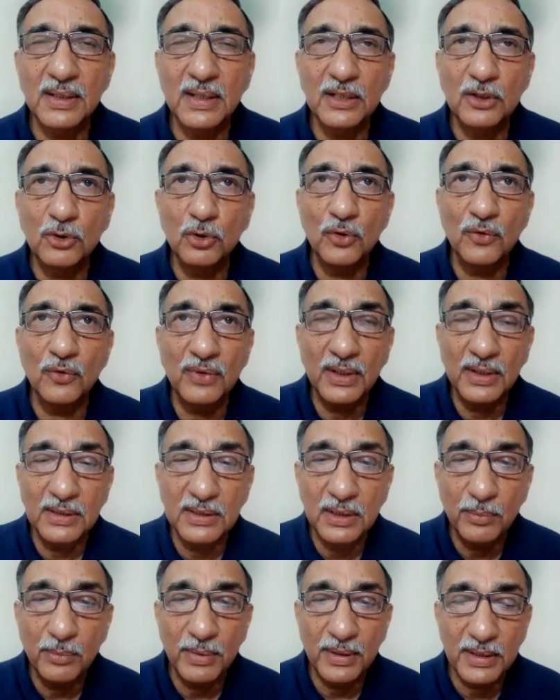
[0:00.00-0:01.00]
that you have done
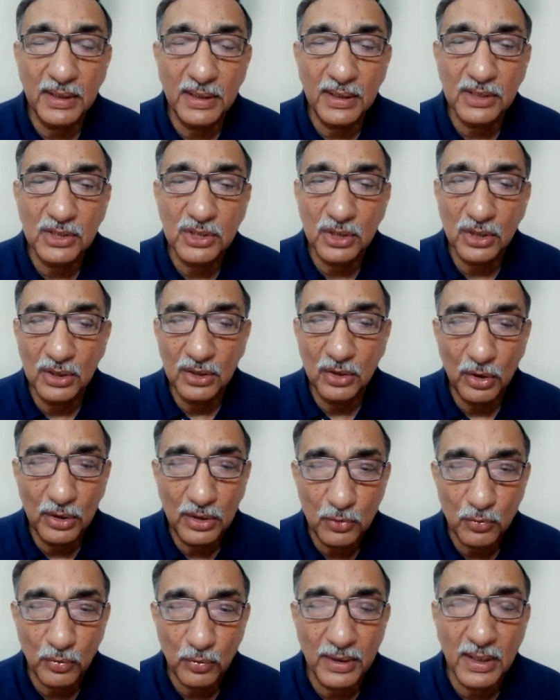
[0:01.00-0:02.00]
the meditation
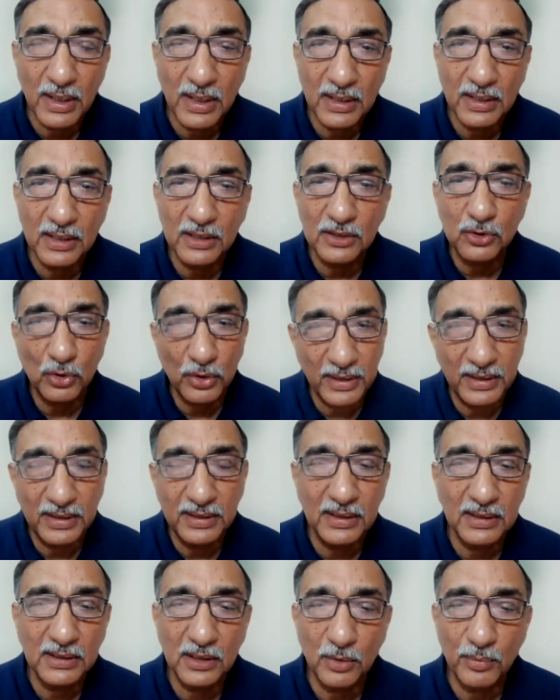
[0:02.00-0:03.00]
on twin hearts or
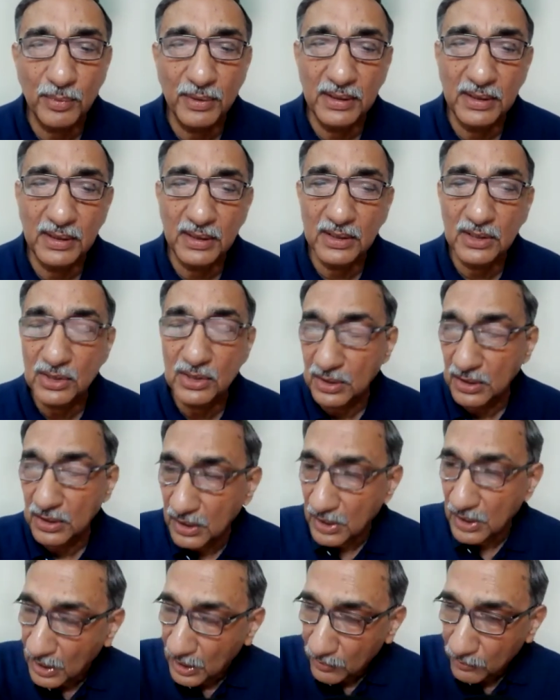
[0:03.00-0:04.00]
any other meditation
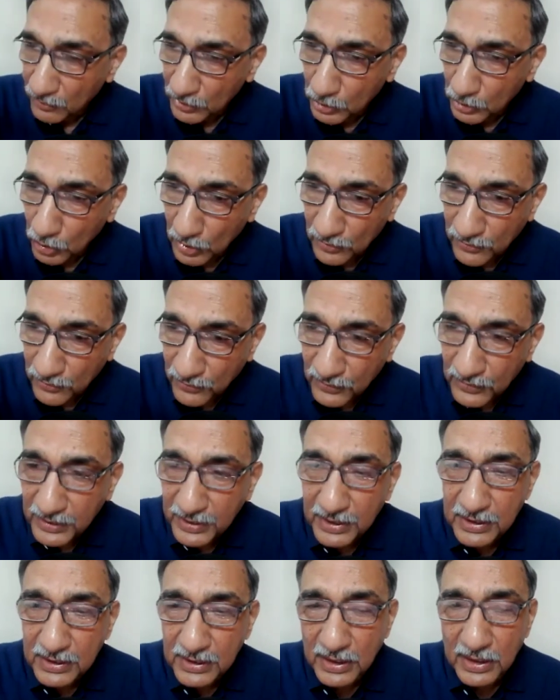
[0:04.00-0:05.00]
with your
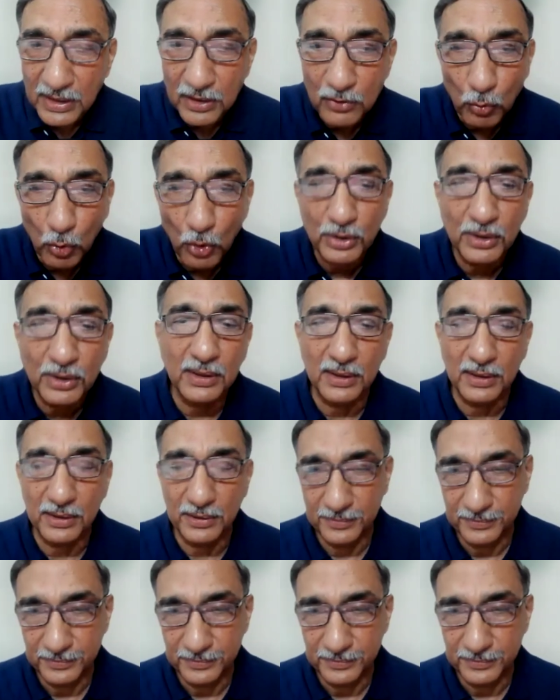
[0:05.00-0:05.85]
feet in water?